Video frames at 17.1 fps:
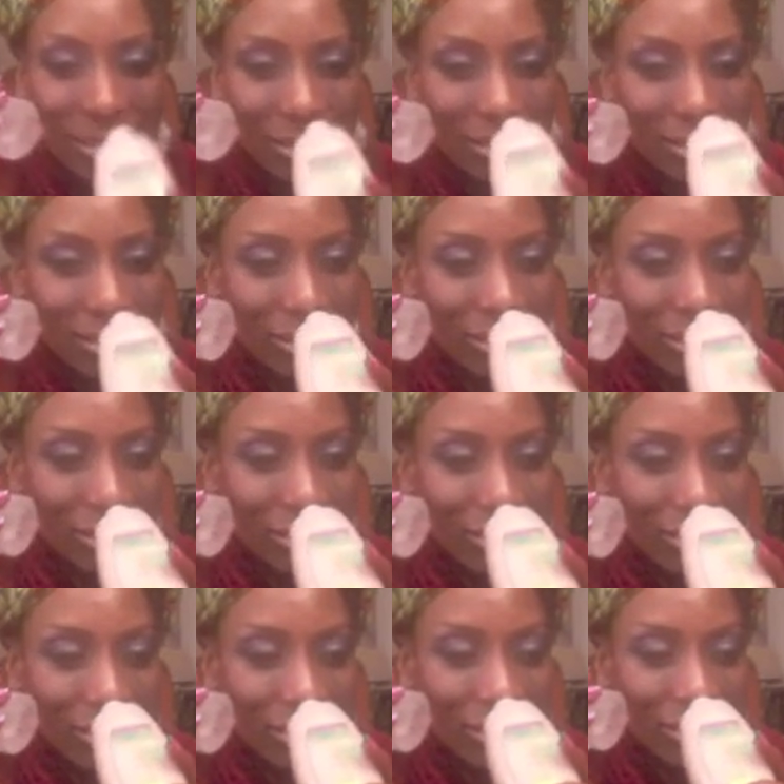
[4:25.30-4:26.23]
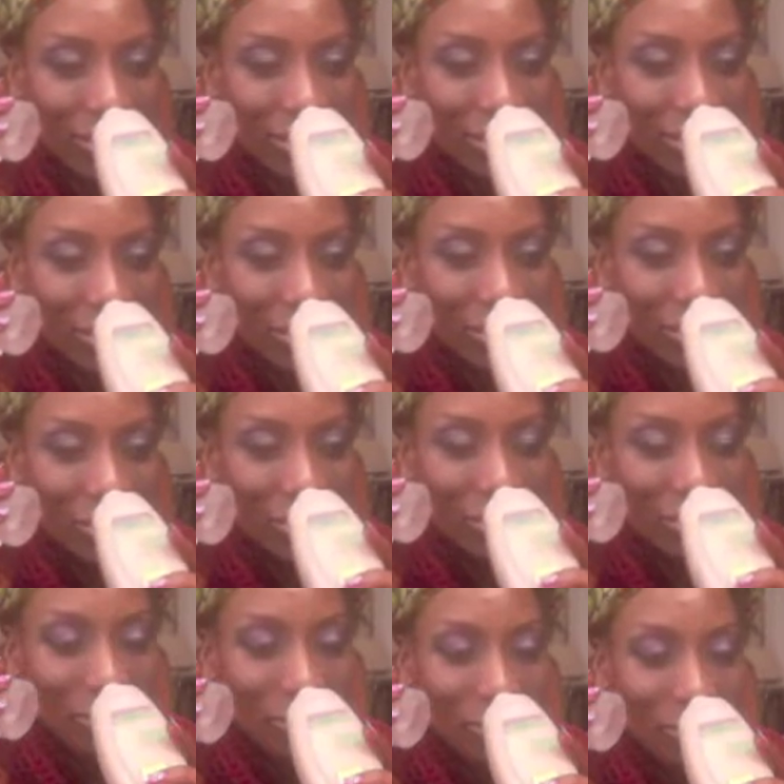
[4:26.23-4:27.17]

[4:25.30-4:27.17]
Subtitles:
[no speech]